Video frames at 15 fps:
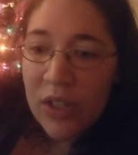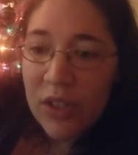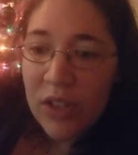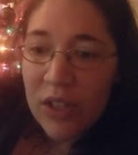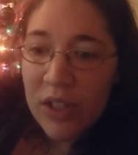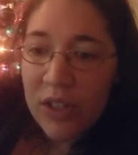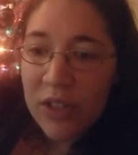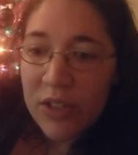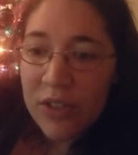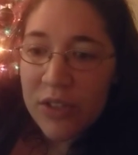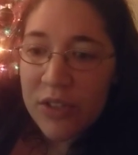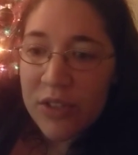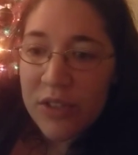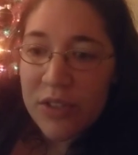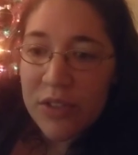
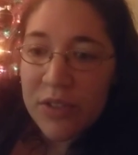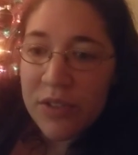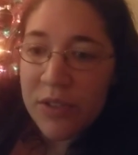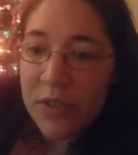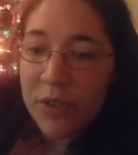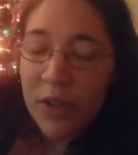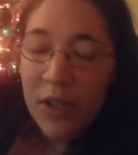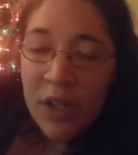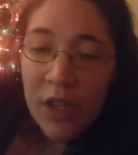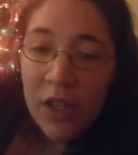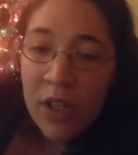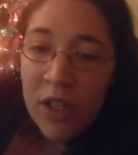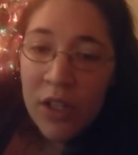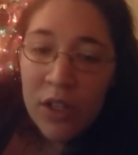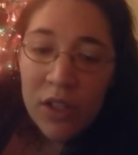There's
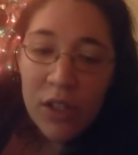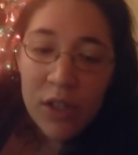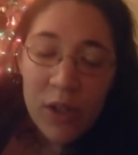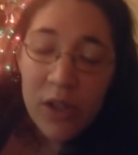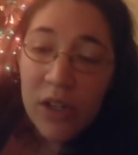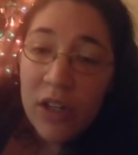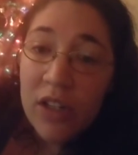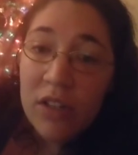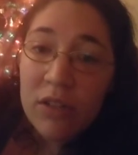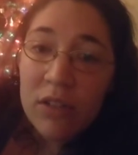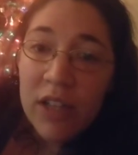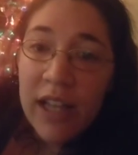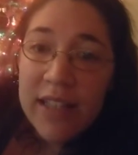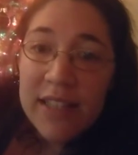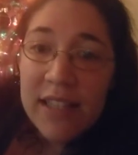your
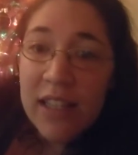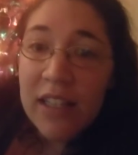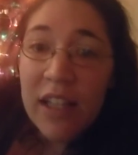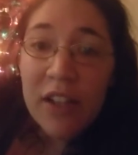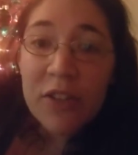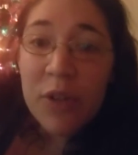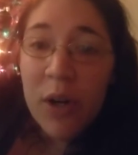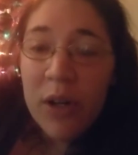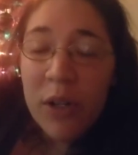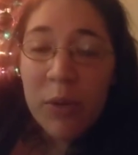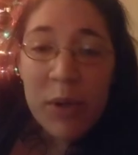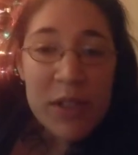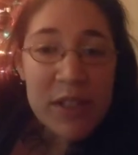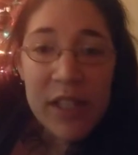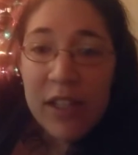classic electronic
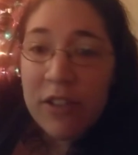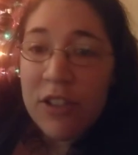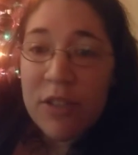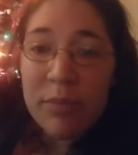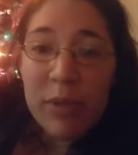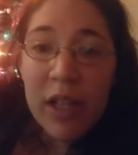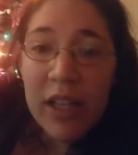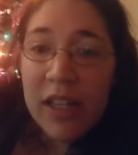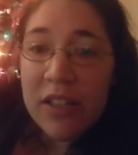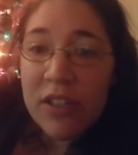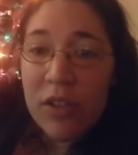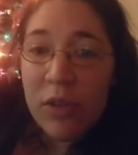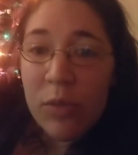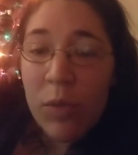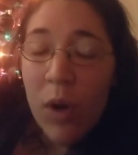ones that you just plug into
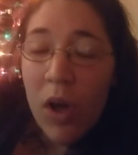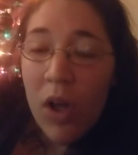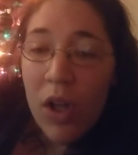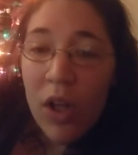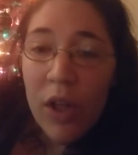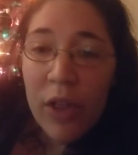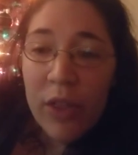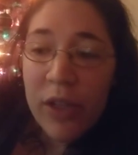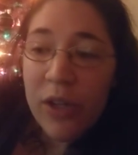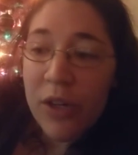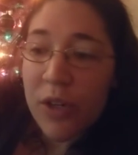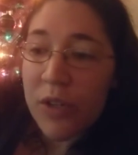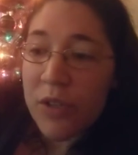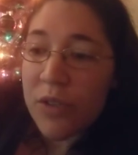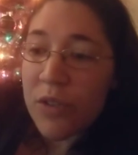the wall.
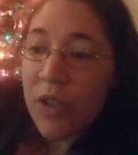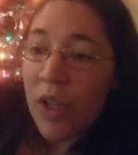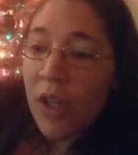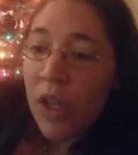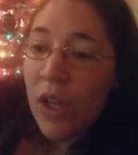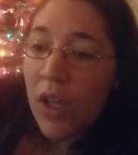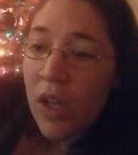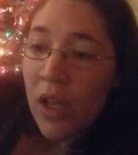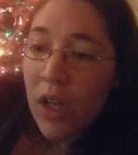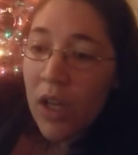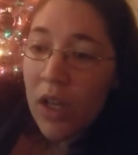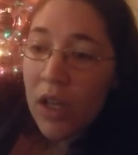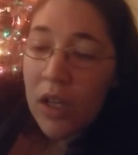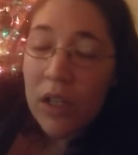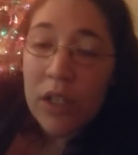There's
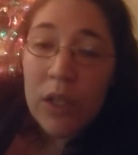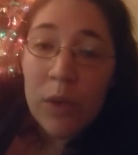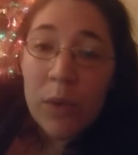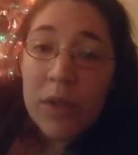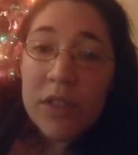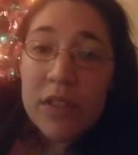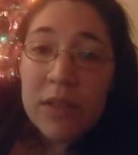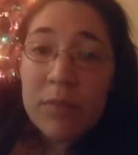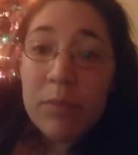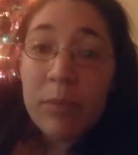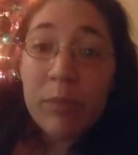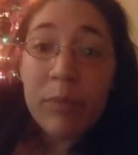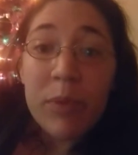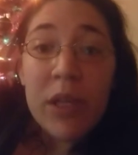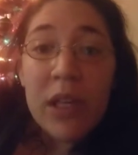
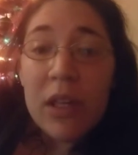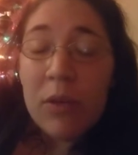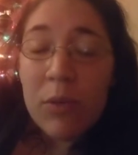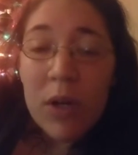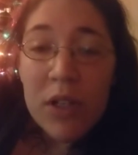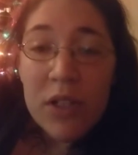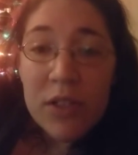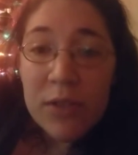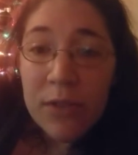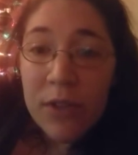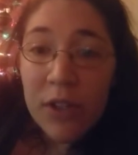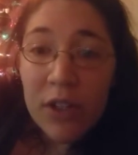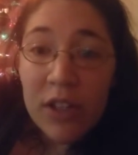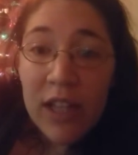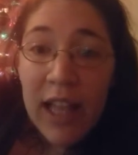USB ones for
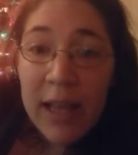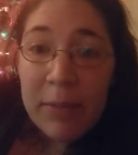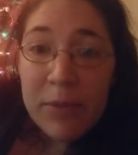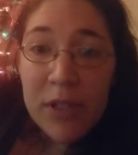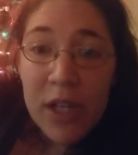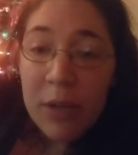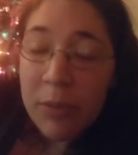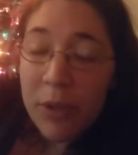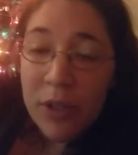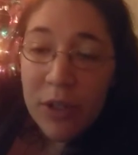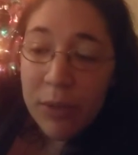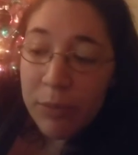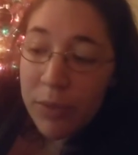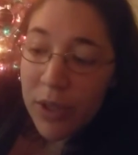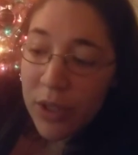your laptop or
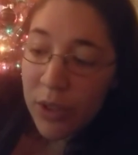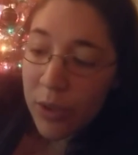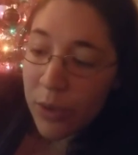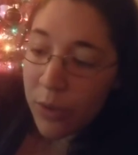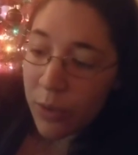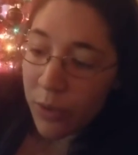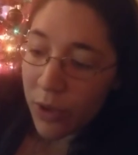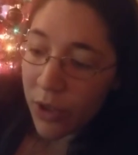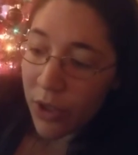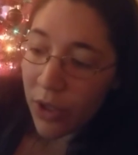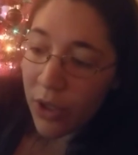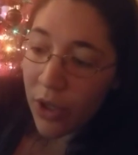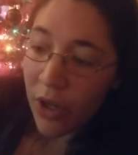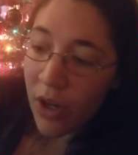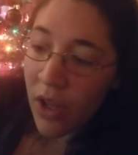
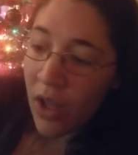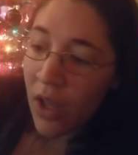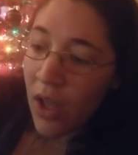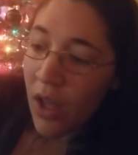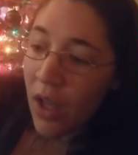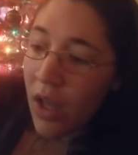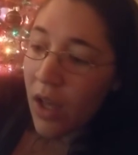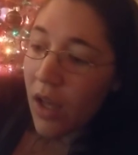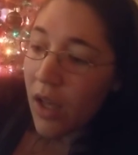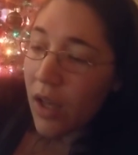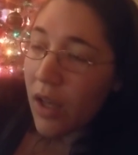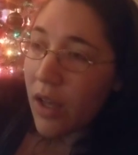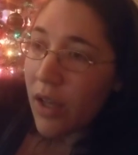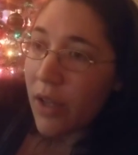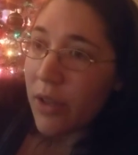computer.
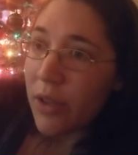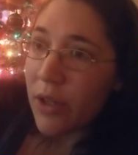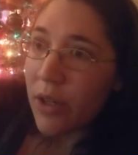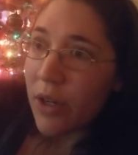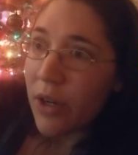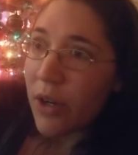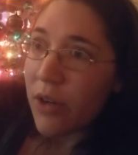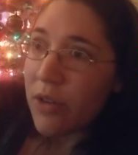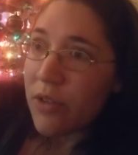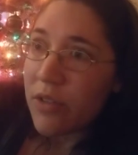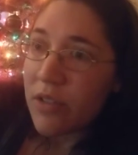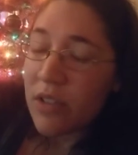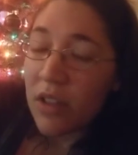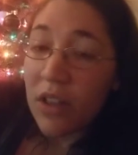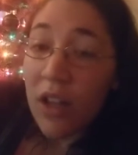
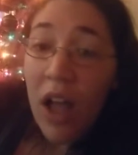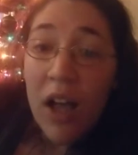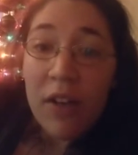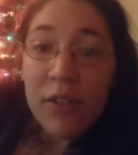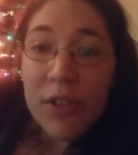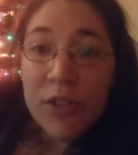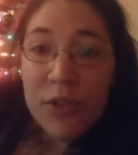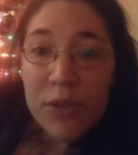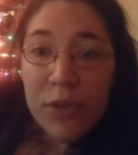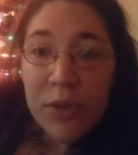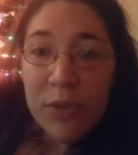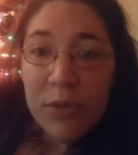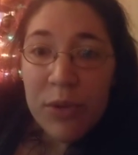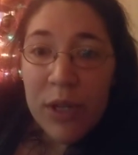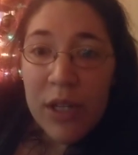There's lava
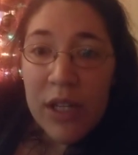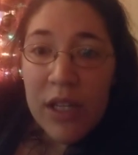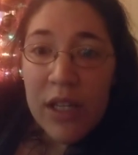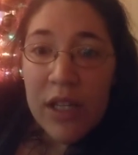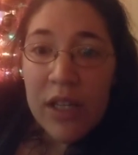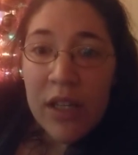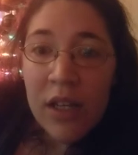jewelry,